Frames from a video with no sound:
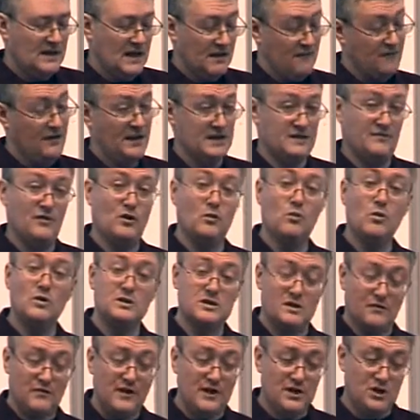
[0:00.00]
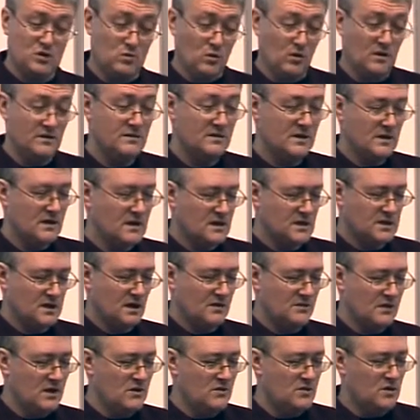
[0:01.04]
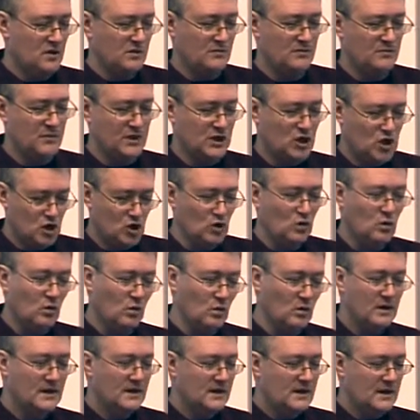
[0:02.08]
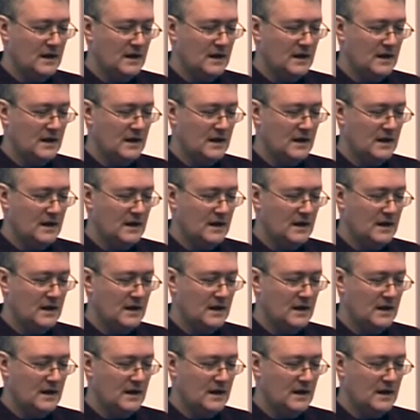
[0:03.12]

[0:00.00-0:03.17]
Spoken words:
In fact, if you want a fixed one, so that you can be sure